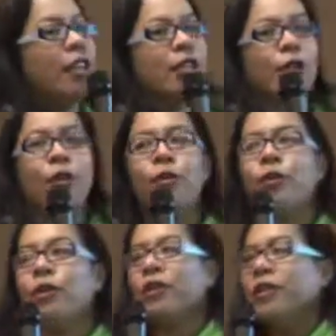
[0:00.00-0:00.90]

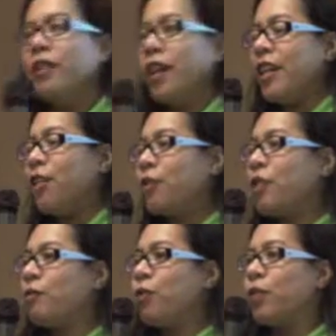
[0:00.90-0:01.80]
So I know
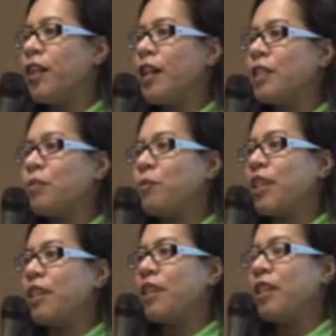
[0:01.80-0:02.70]
some of you will ask
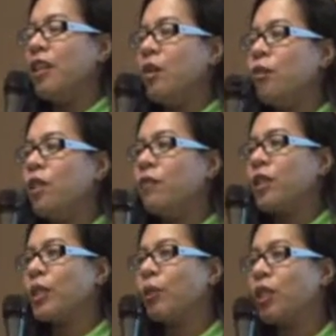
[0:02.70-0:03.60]
me, well, if it
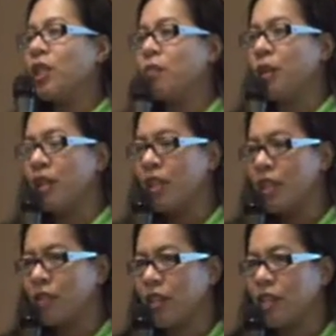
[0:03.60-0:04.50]
slows down my
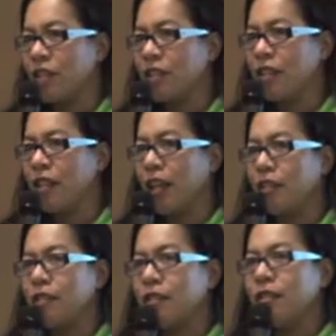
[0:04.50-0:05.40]
heart rate, doesn't
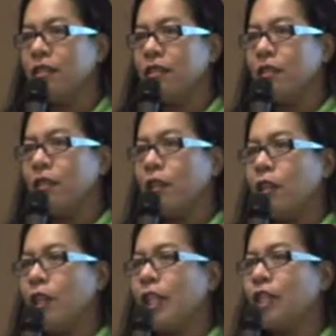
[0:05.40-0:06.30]
that
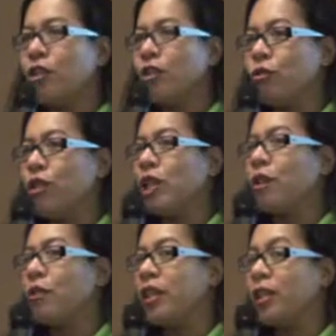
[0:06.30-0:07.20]
lead to
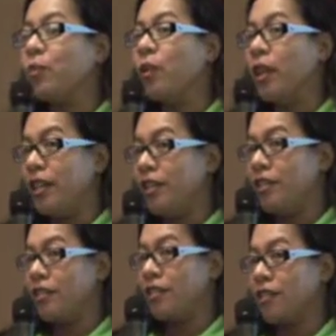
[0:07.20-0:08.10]
decreased blood
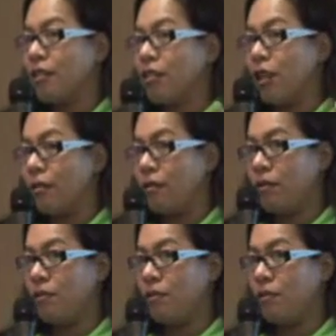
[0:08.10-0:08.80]
because you have